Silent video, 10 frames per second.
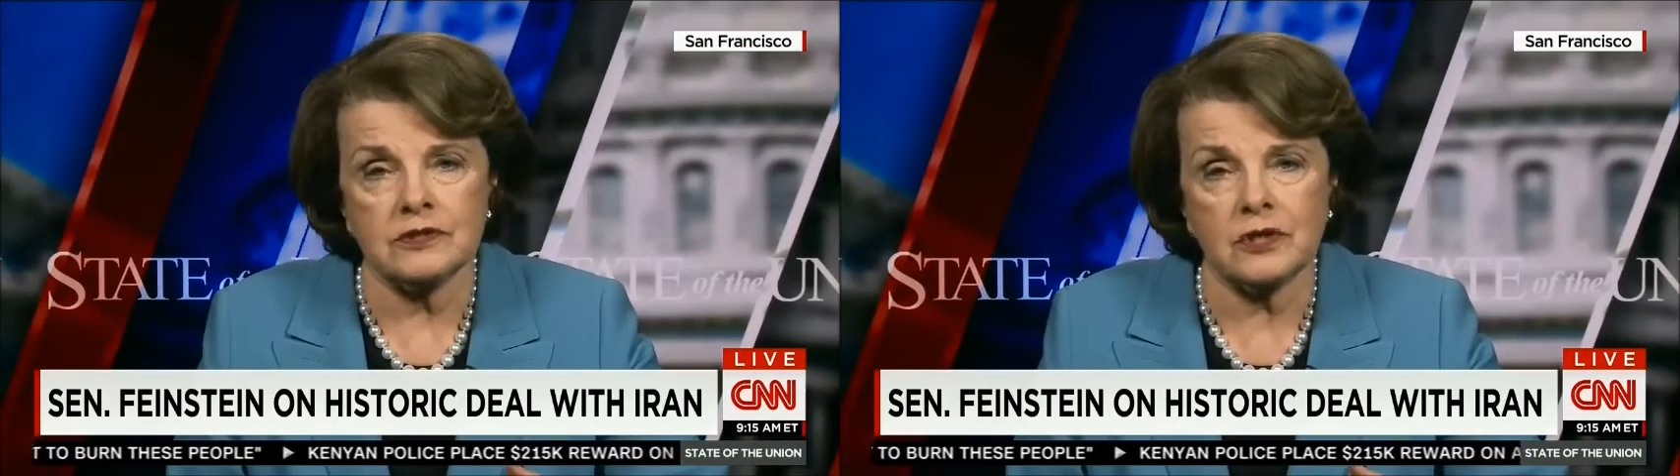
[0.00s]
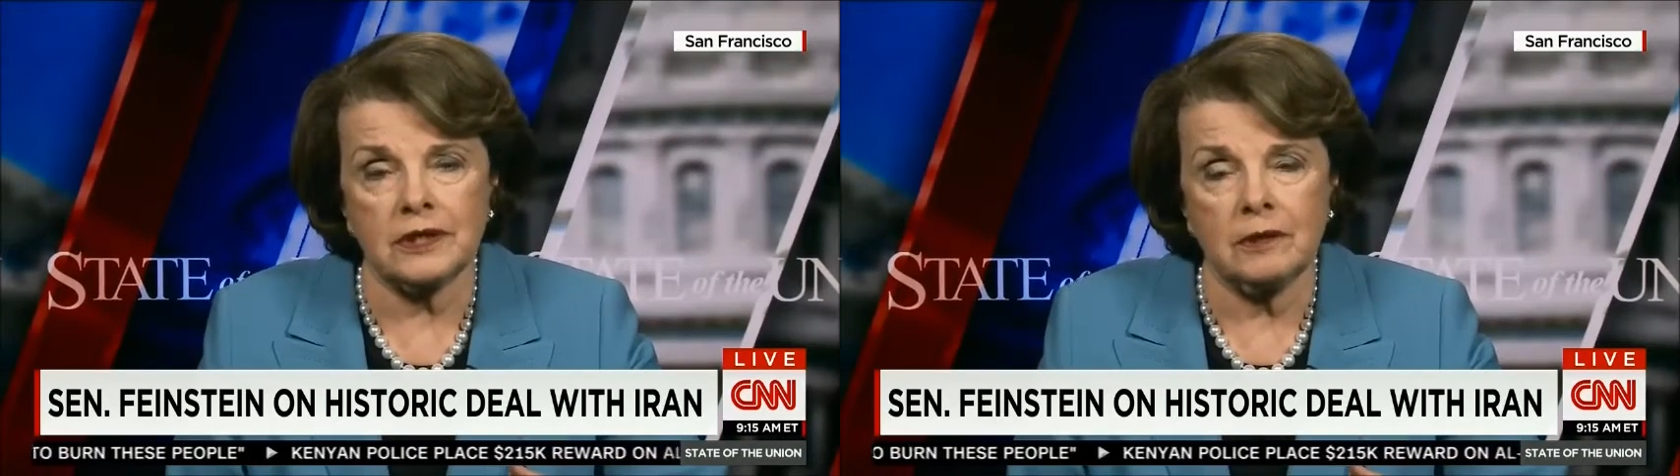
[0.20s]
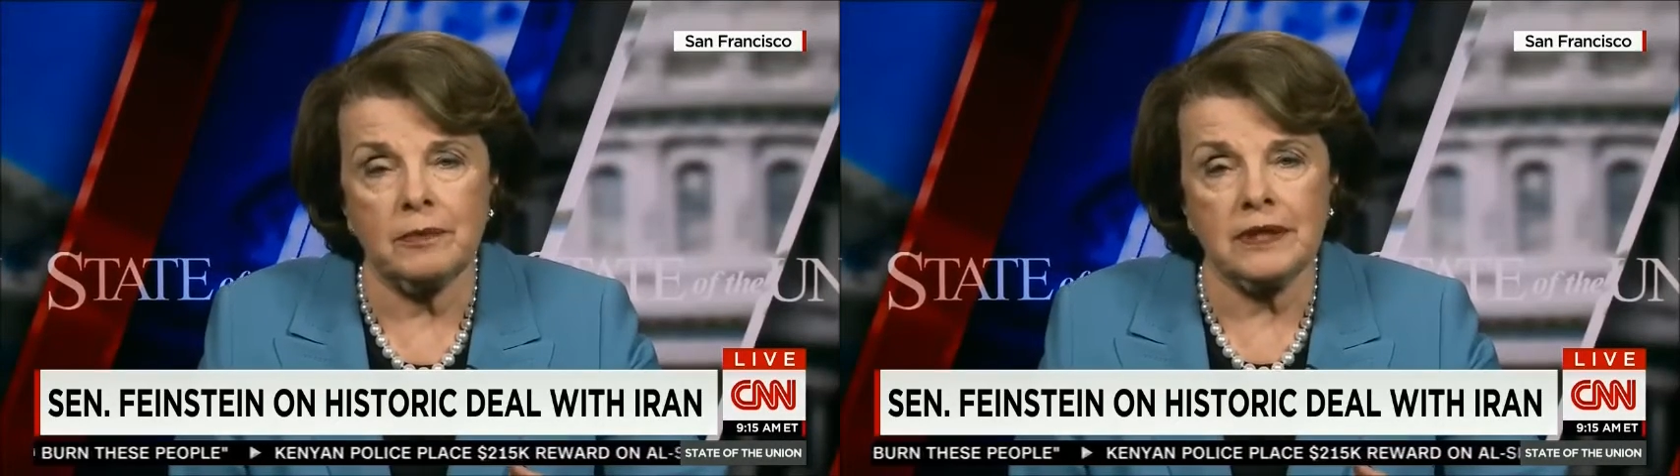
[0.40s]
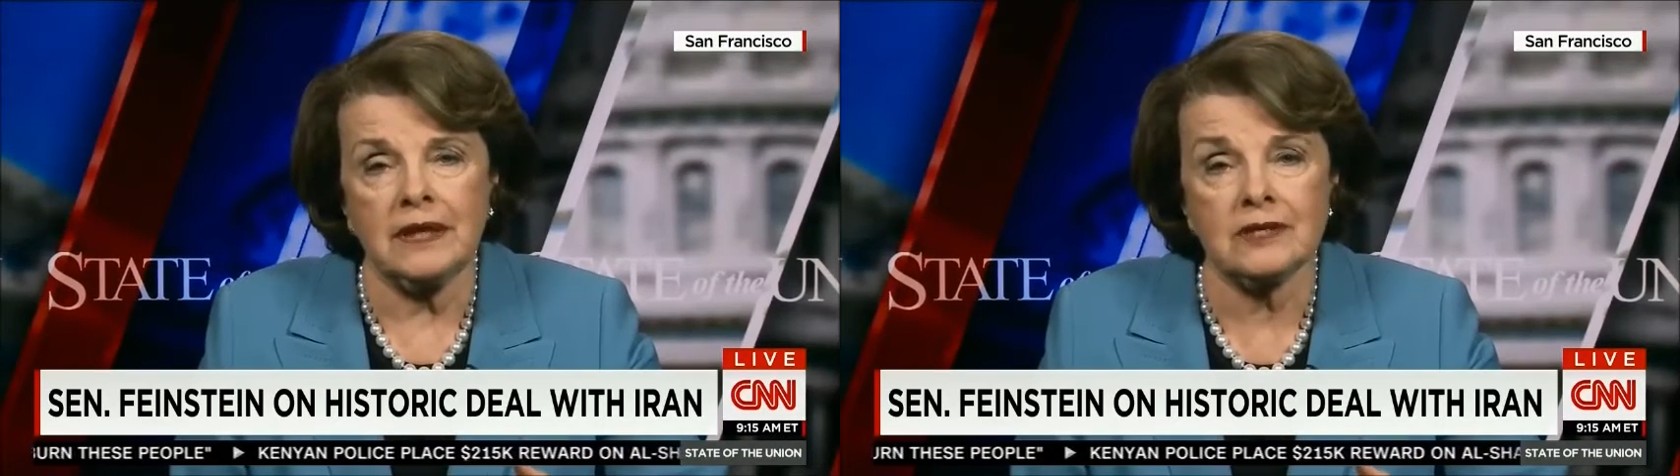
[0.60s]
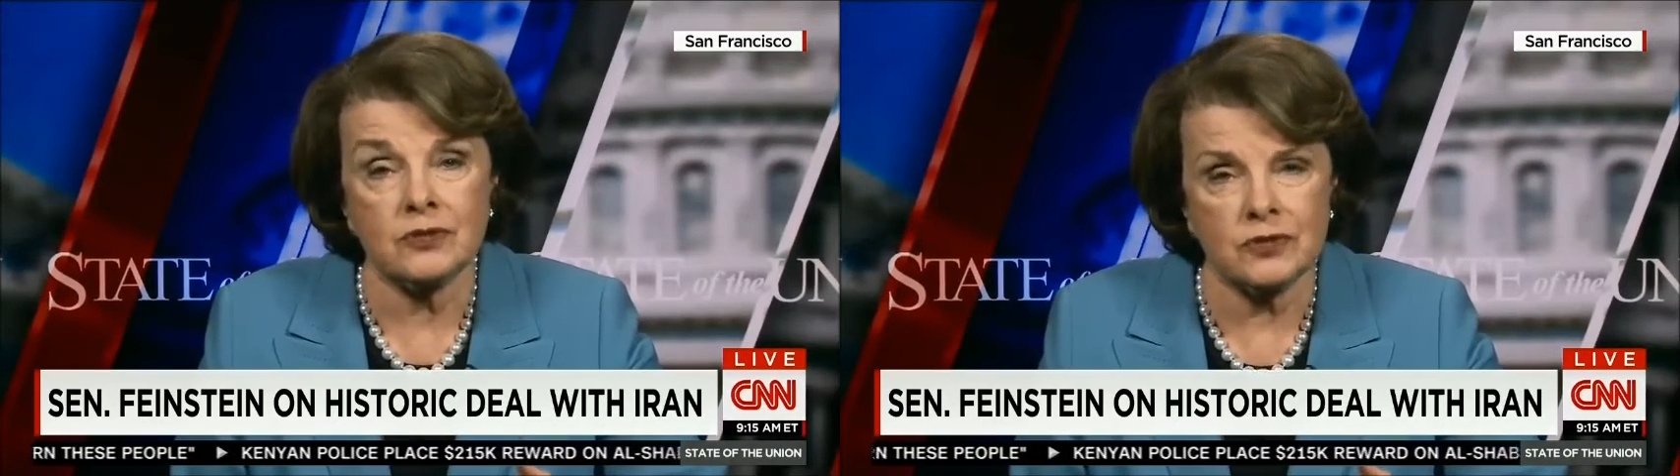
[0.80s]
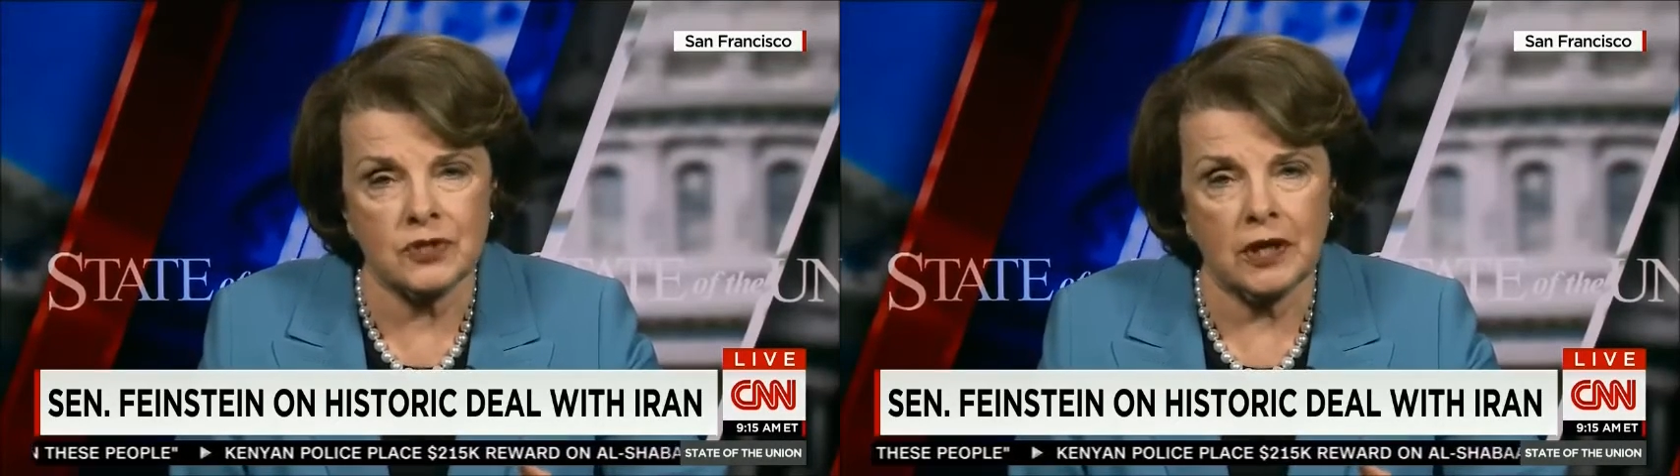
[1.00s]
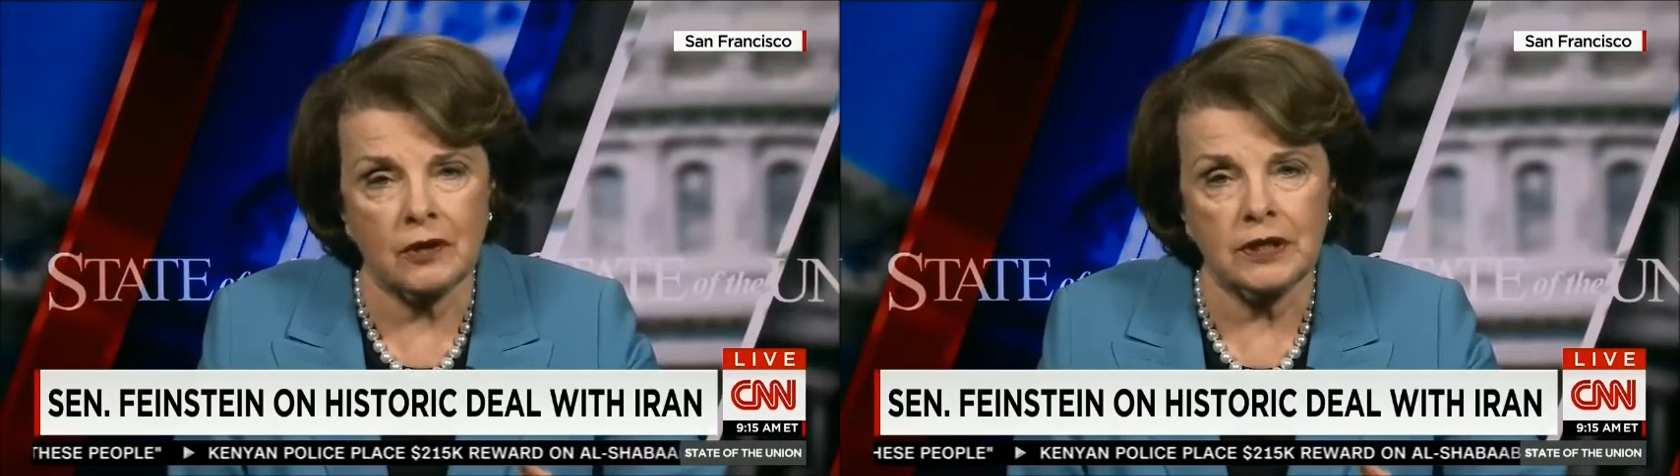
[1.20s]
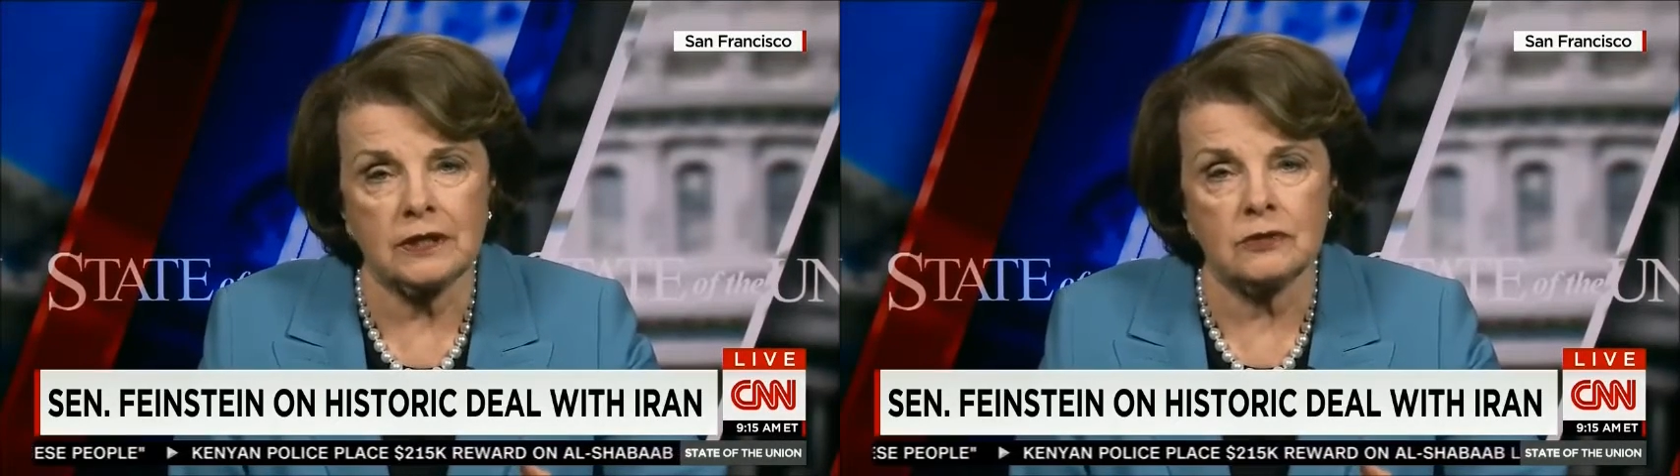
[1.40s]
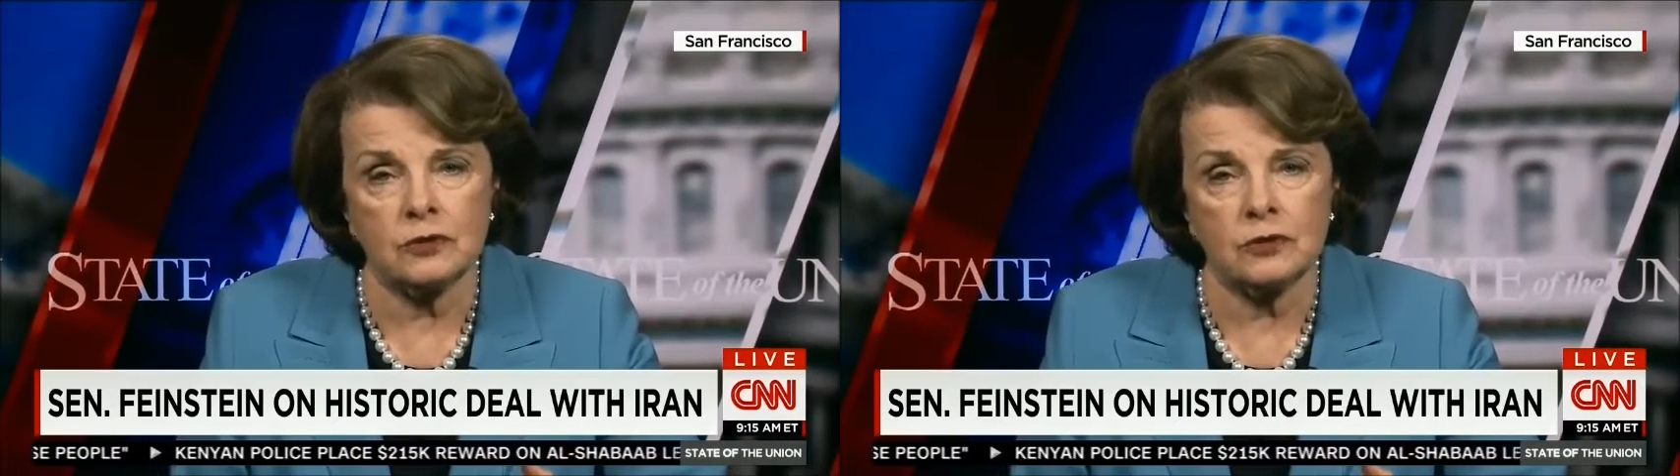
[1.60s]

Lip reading: that's going to be necessary to